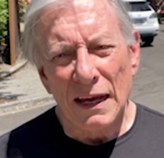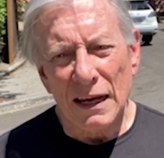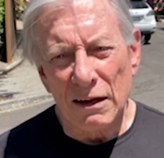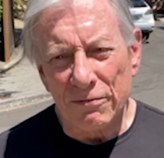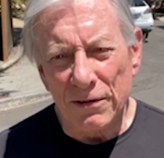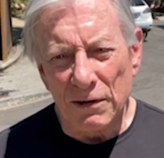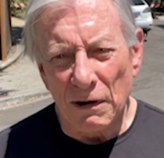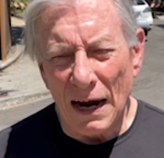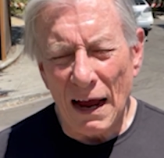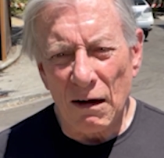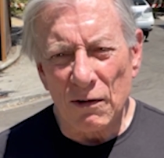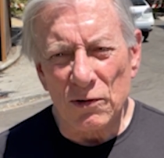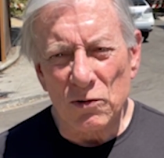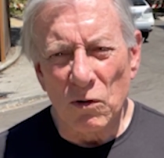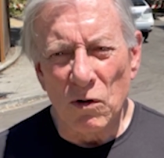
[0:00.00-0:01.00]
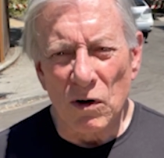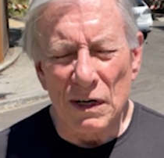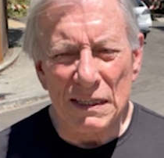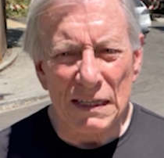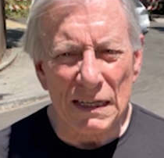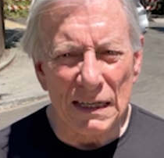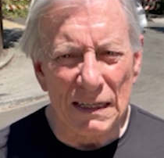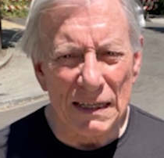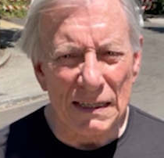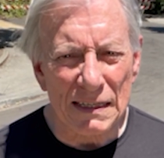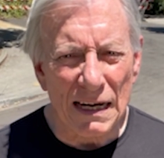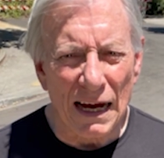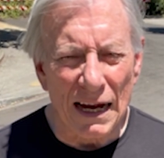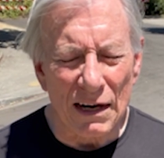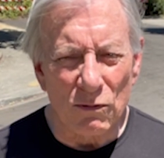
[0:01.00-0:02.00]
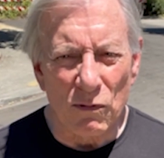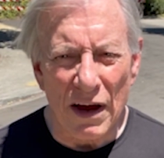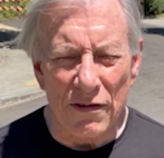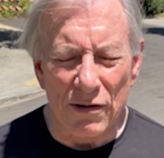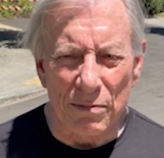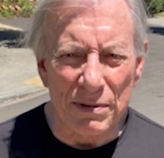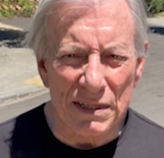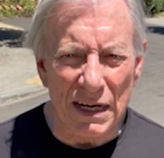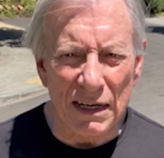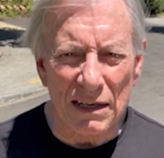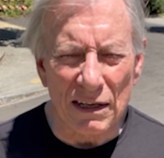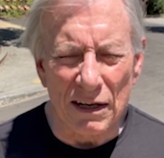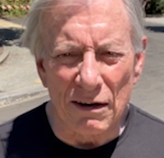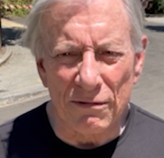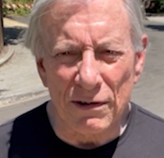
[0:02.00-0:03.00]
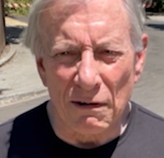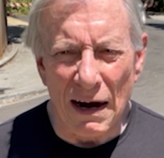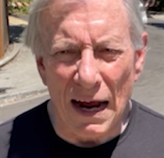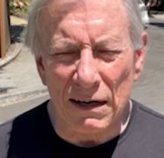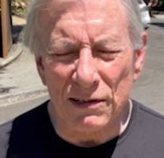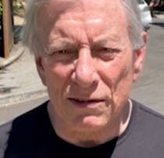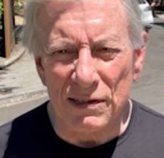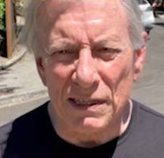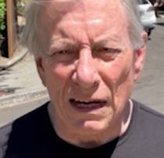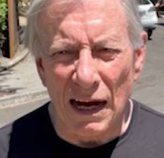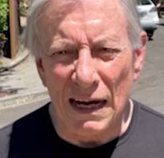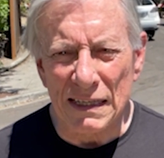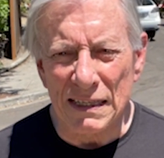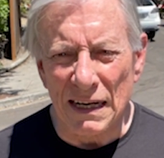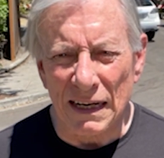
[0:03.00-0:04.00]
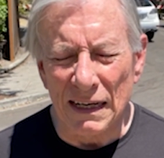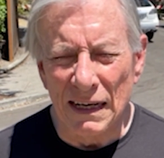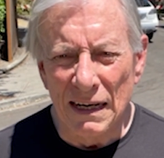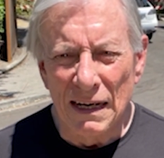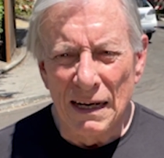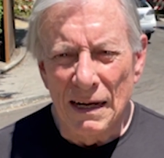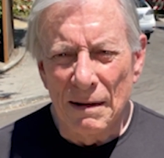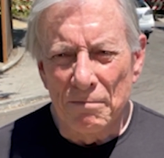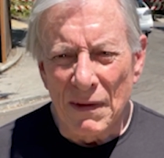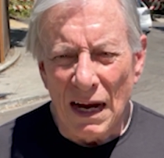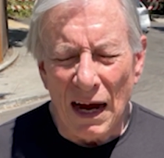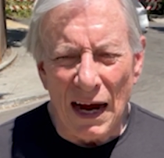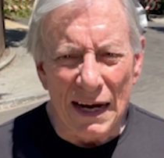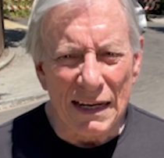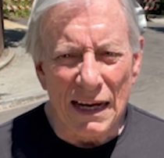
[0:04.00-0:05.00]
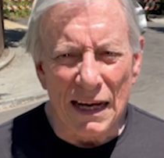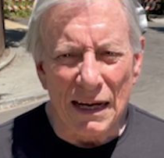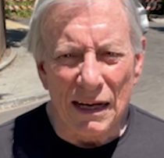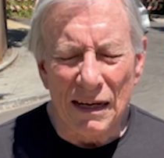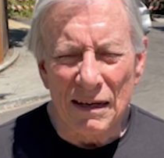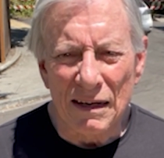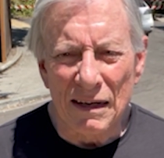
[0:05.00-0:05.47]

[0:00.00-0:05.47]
if you're outdoors in this kind of weather, particularly if you're exercising, hiking,